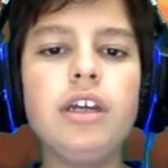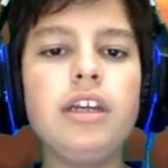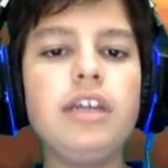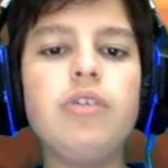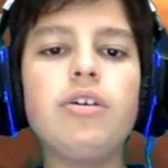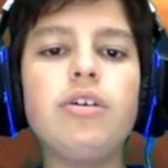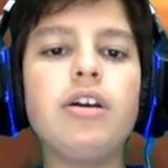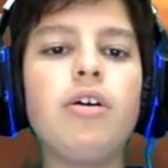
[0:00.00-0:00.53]
It
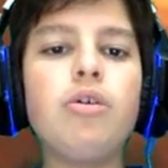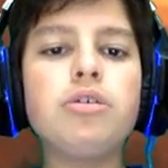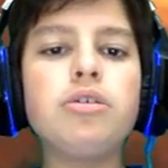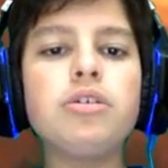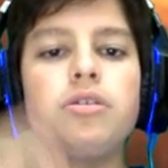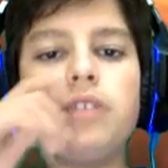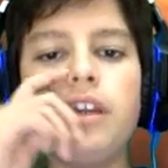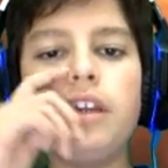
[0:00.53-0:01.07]
will
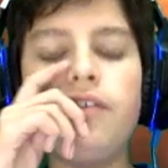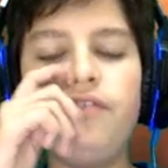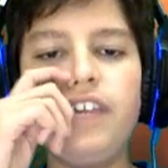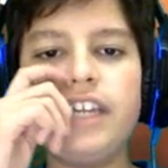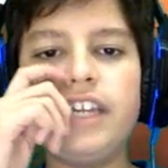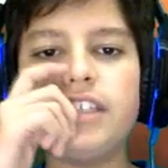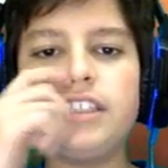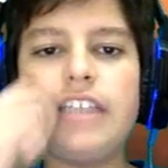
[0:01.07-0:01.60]
also
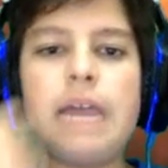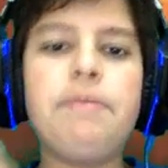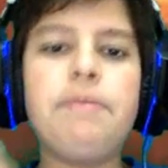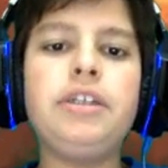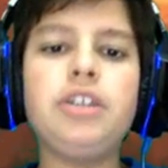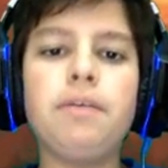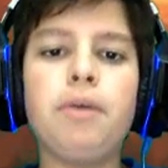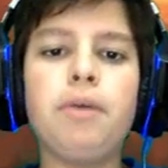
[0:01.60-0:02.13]
inflict
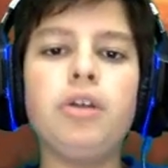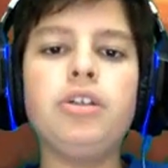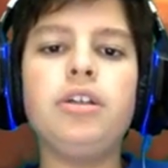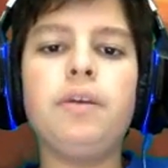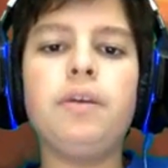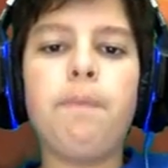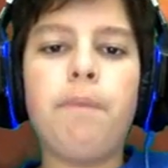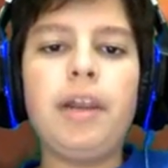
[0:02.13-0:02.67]
damage upon
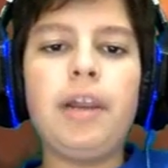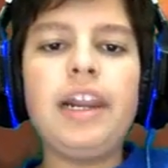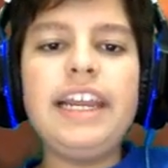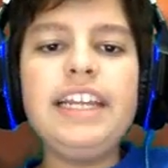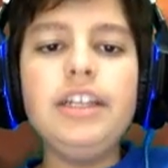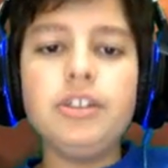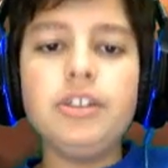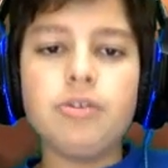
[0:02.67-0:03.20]
the
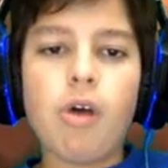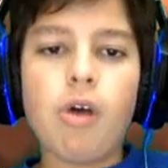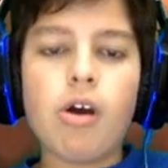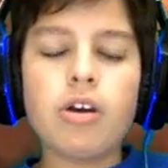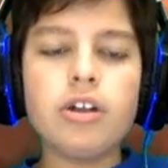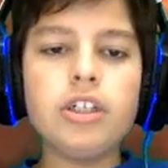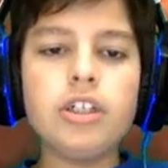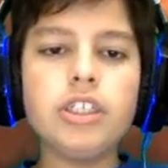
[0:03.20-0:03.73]

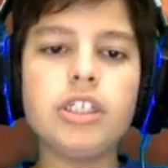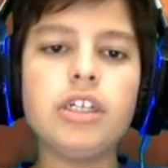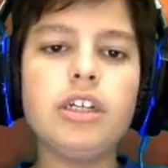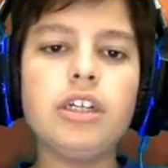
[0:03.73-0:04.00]
planeswalkers.